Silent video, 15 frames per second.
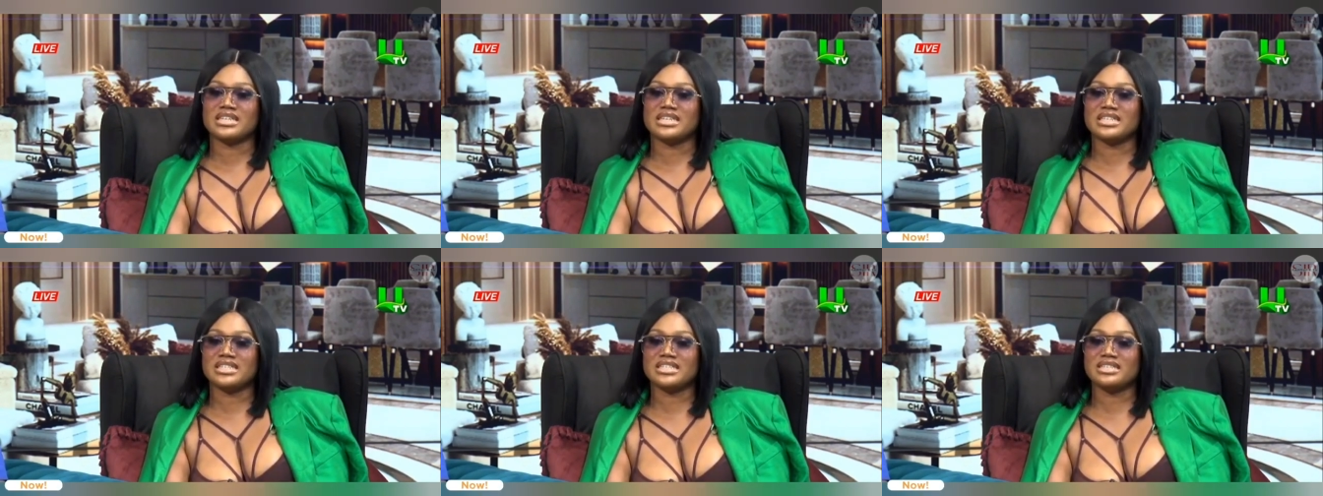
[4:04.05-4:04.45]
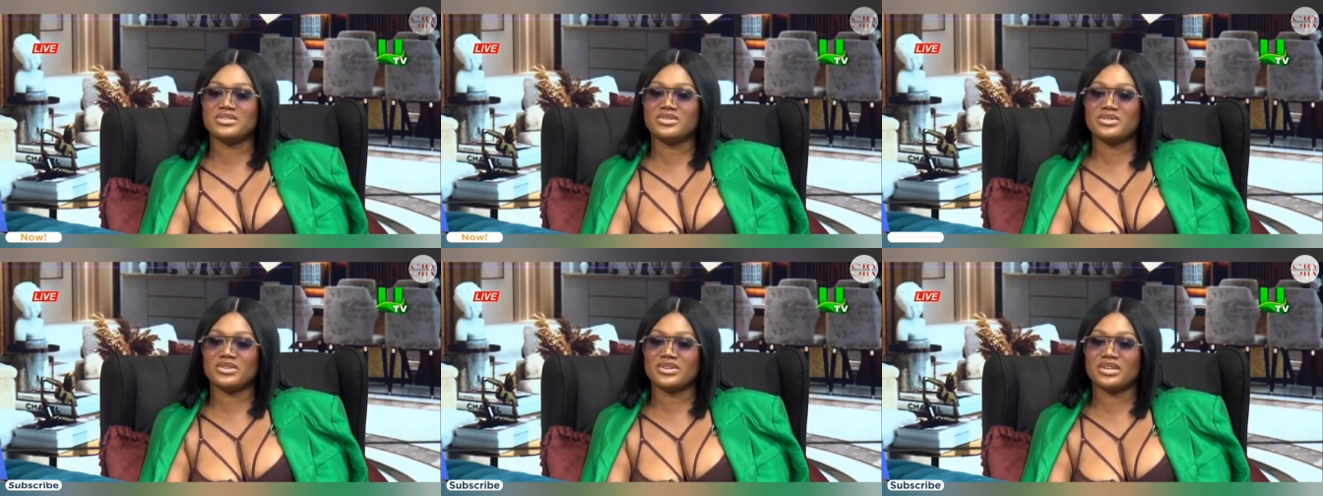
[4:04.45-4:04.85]
Into, you
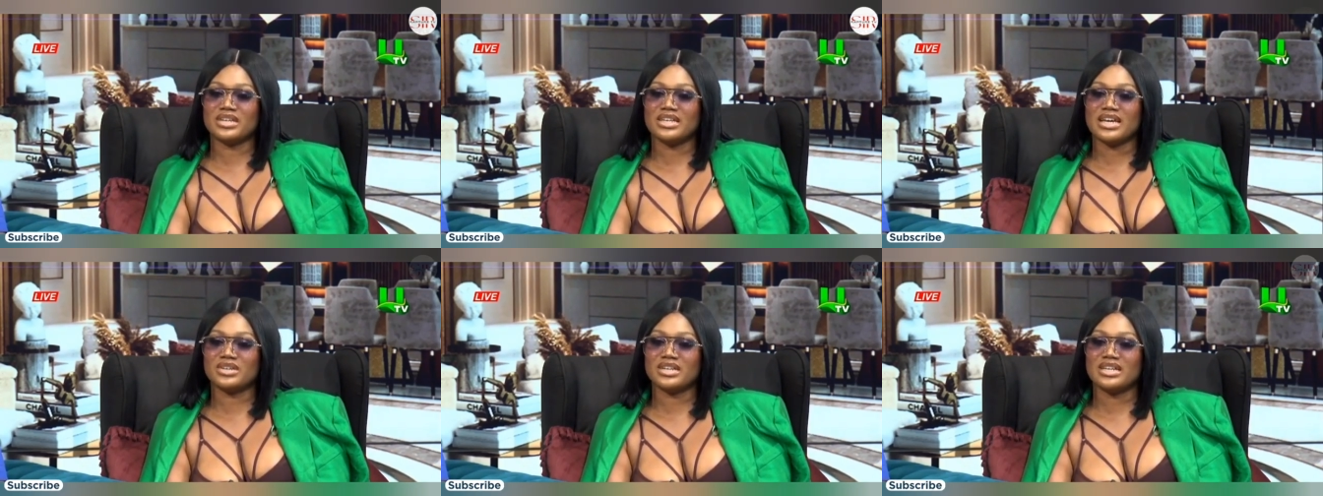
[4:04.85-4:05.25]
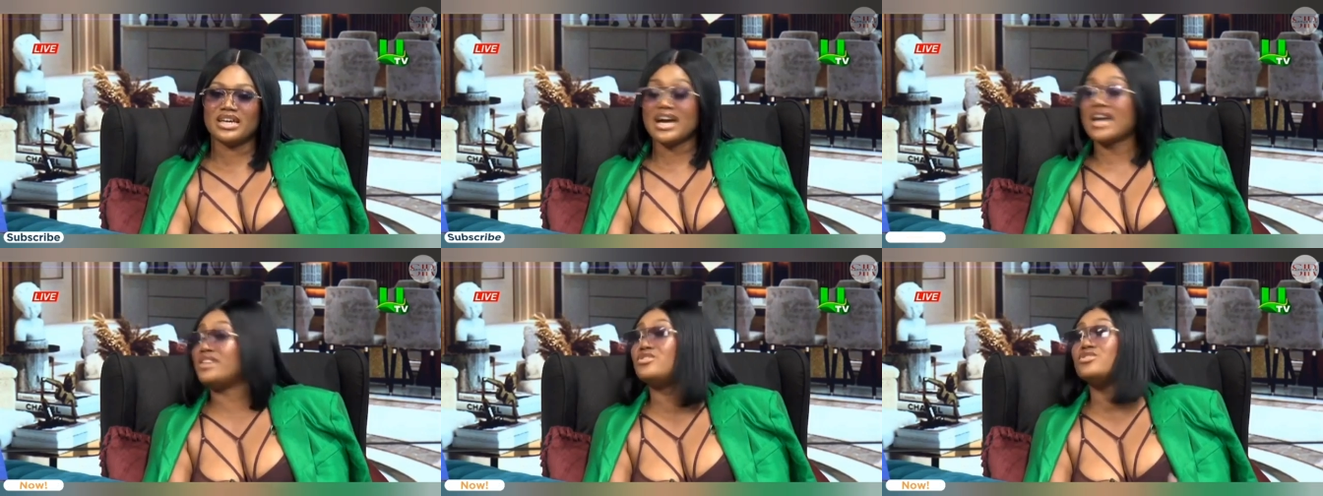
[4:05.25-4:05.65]
know,
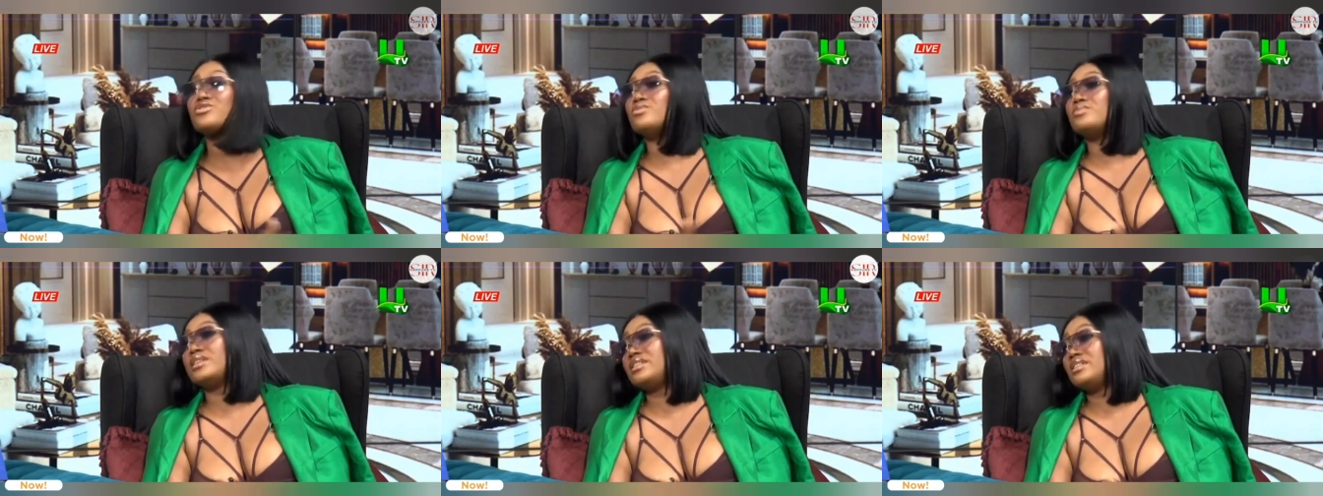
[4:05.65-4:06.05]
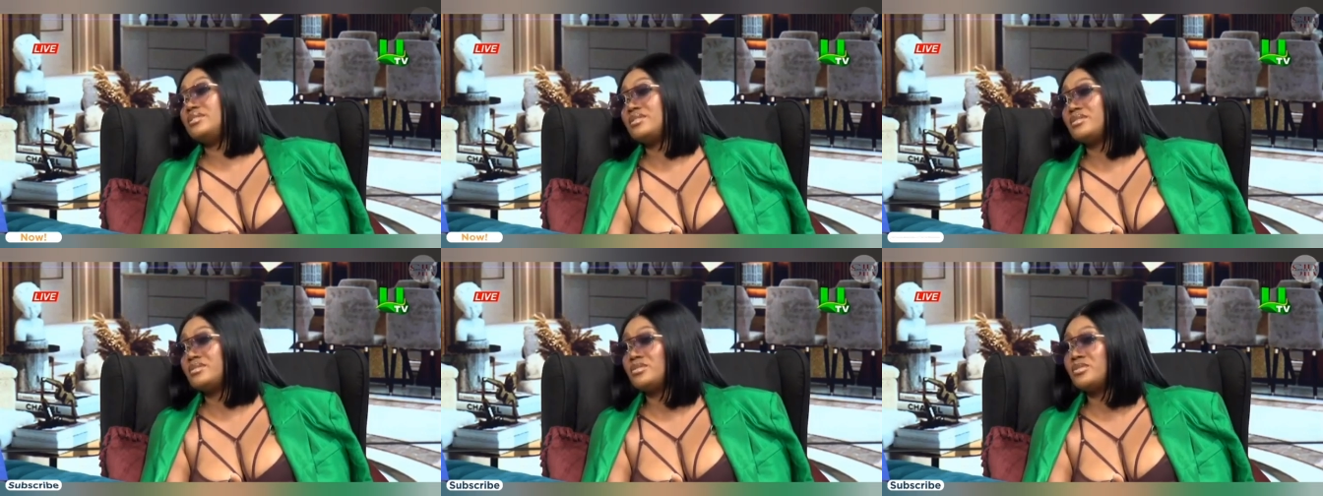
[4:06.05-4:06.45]
I knew nobody,
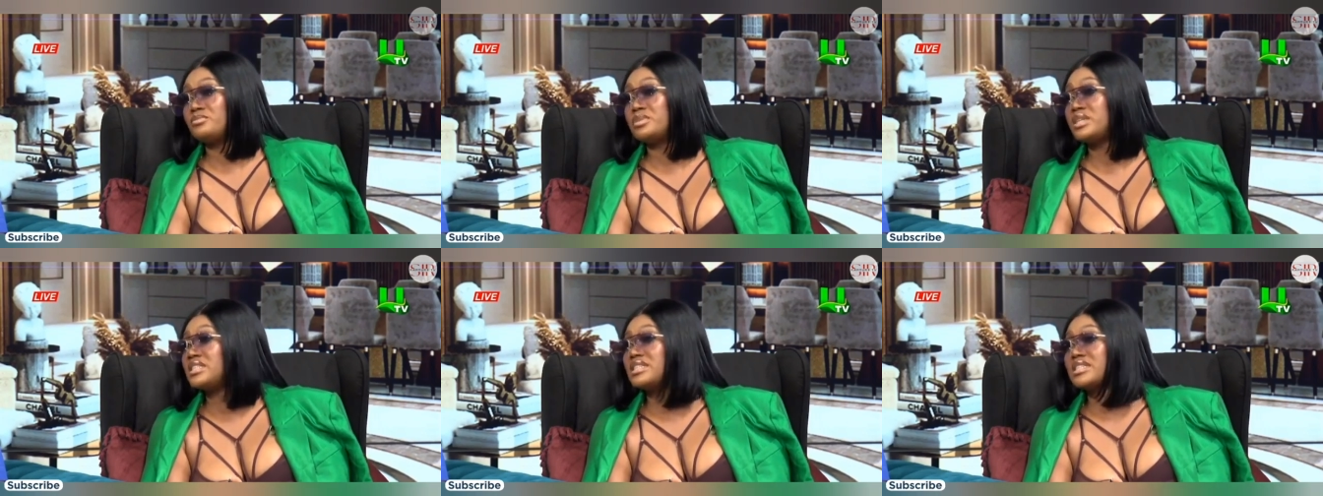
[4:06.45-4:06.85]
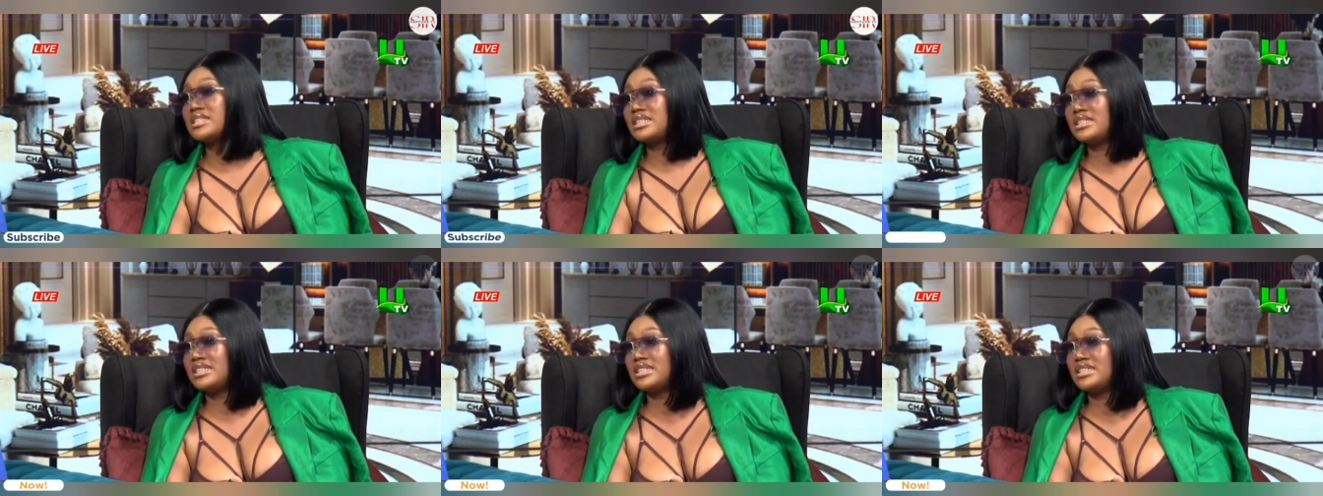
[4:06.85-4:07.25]

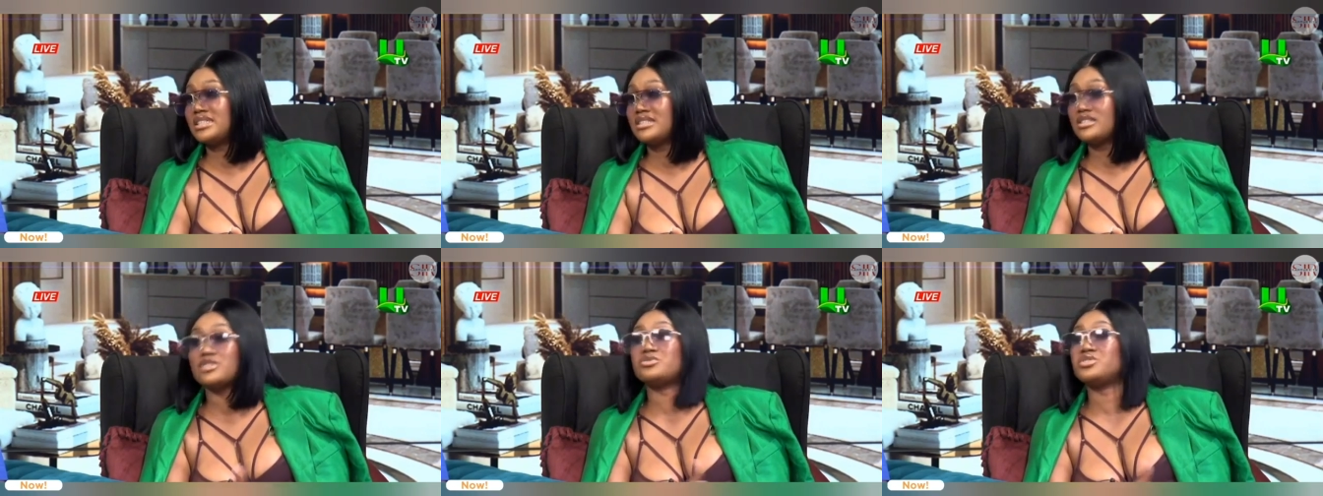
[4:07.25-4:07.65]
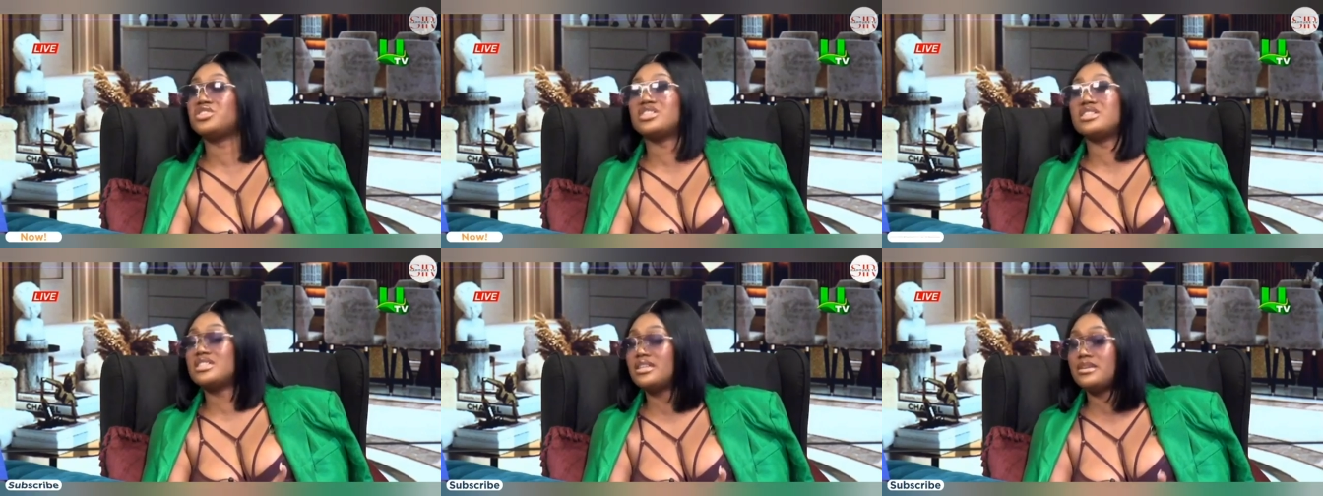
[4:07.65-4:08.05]
basically. So it was
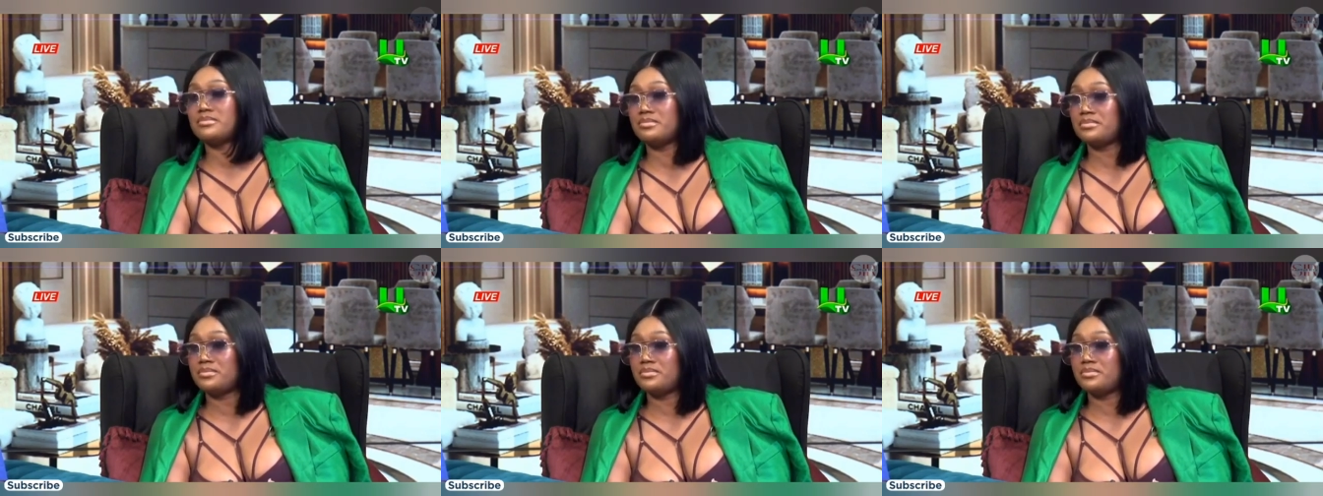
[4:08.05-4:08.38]
just him.